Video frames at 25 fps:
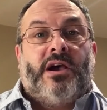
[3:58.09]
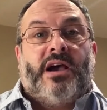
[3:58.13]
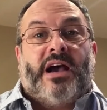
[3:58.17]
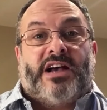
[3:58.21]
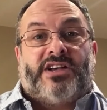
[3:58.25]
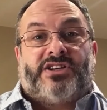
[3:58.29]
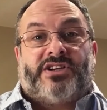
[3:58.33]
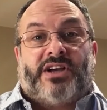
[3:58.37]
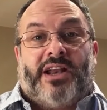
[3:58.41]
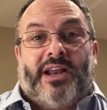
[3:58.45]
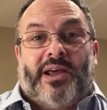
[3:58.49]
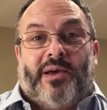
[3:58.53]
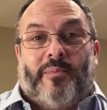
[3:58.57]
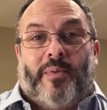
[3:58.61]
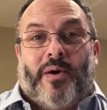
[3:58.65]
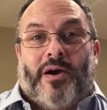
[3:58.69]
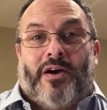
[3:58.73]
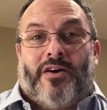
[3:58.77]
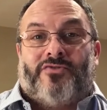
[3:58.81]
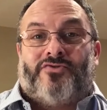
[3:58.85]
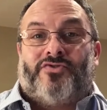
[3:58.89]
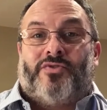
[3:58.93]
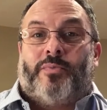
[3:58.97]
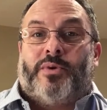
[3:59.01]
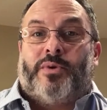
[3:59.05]
as
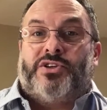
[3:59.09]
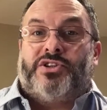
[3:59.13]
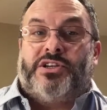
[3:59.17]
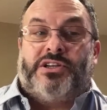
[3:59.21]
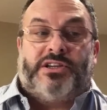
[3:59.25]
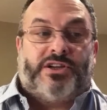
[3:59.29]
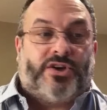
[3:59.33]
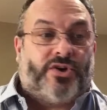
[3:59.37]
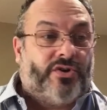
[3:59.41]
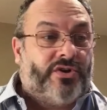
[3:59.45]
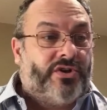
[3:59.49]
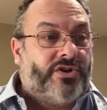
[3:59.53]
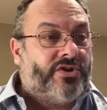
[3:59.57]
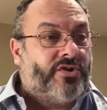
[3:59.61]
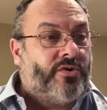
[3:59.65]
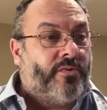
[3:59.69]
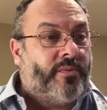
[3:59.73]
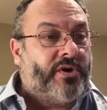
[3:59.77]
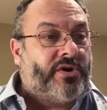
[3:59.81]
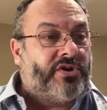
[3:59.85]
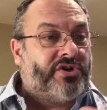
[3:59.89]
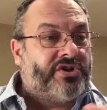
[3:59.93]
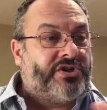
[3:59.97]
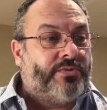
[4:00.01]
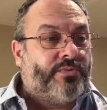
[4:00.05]
Cleopatra, but she couldn't do
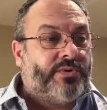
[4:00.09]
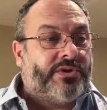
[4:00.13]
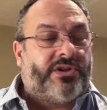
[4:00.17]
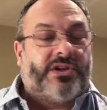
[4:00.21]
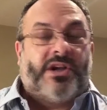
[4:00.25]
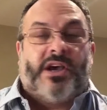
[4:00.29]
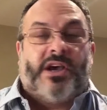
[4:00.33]
because she was